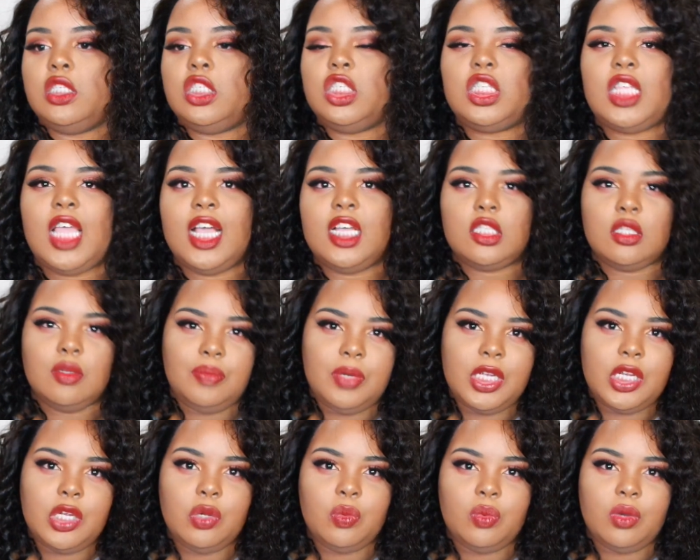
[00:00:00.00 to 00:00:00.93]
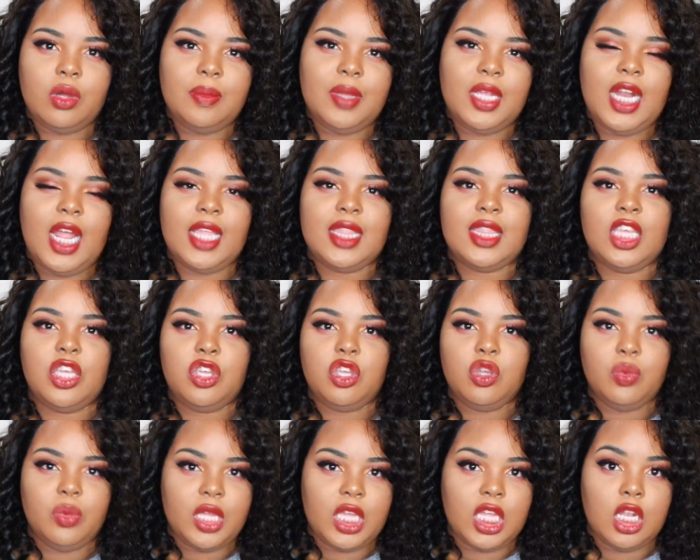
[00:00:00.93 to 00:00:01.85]
just as a bigger woman, I
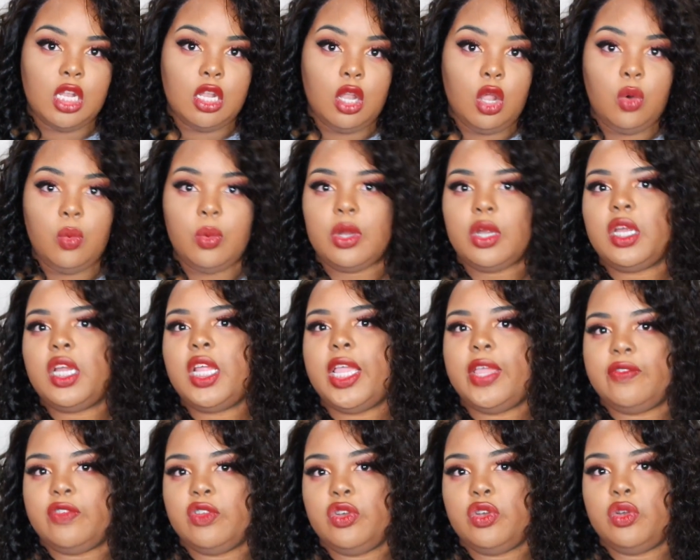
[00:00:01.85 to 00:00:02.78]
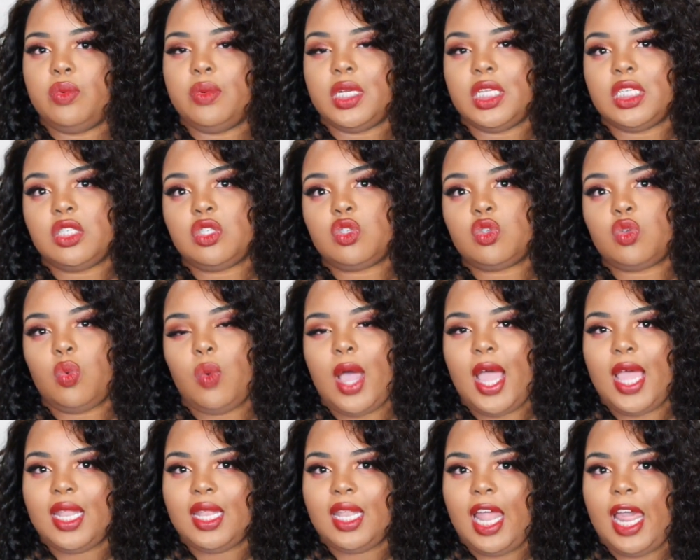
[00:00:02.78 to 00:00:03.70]
think you would get lower if you're doing a
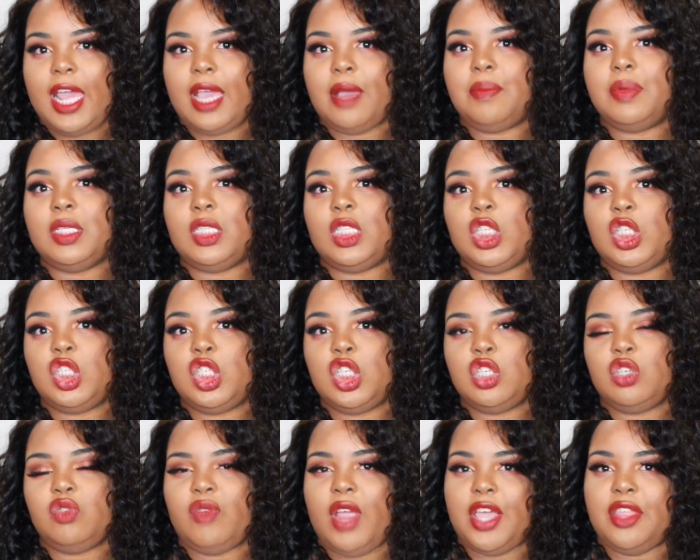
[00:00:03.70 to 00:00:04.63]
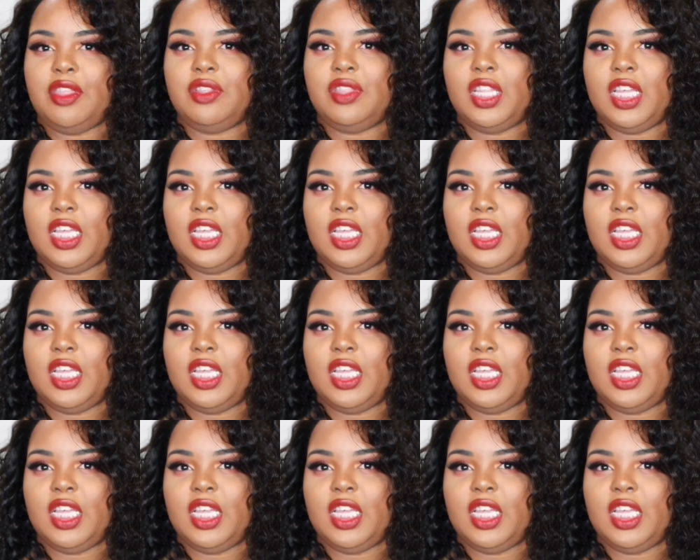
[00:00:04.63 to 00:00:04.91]
squat like position rather